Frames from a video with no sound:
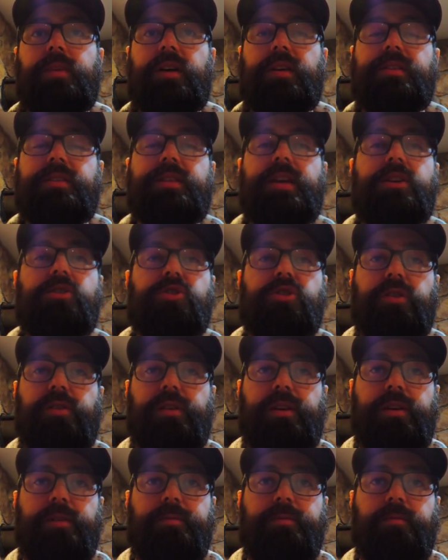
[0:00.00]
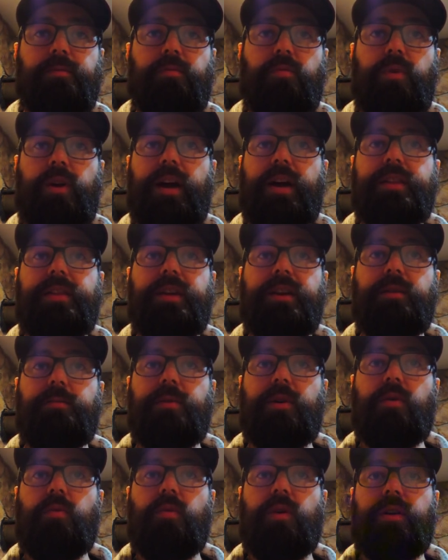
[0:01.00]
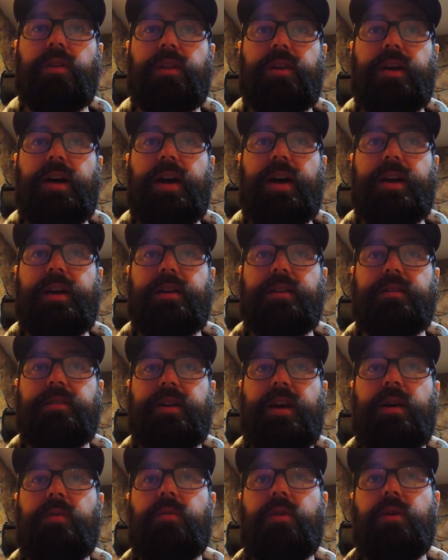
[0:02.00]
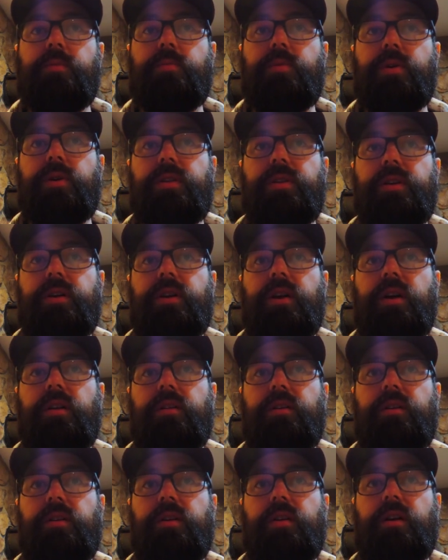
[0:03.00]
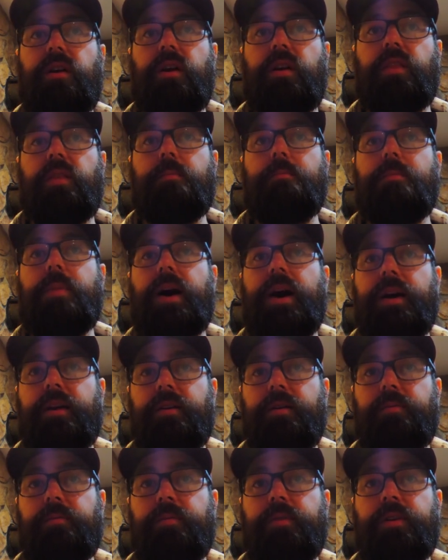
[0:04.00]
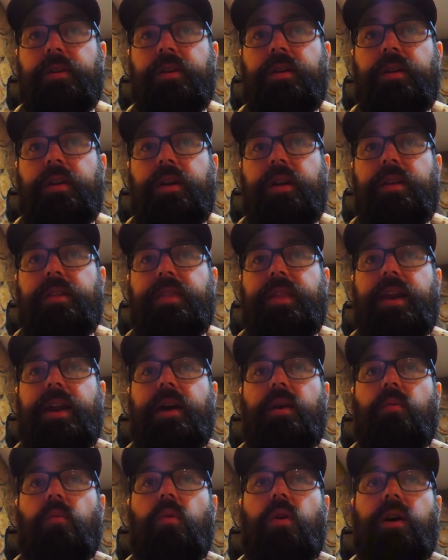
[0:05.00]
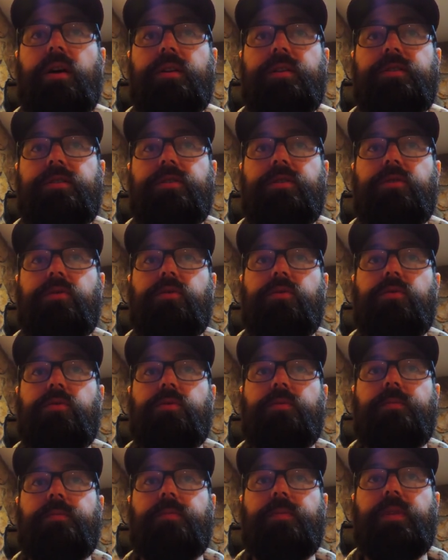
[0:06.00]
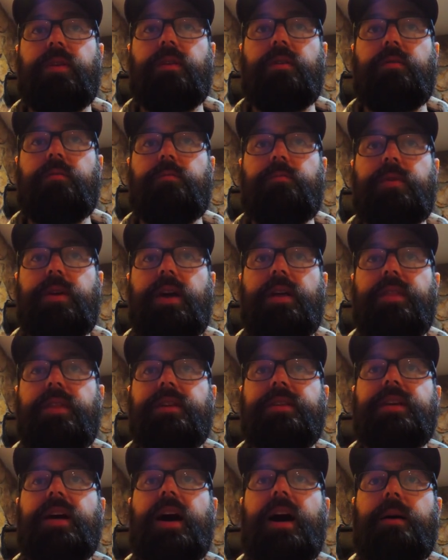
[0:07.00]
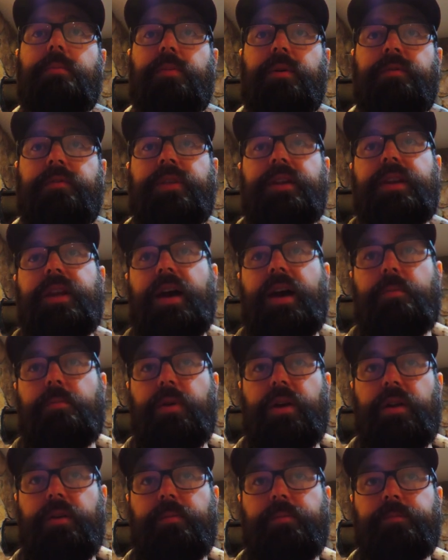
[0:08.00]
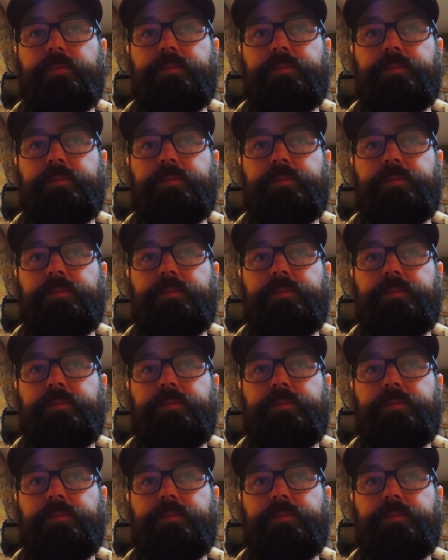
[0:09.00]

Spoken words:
essentially when I think about where the dye is, I want to put the color on the bottom that I want to be at the top of the dye bed.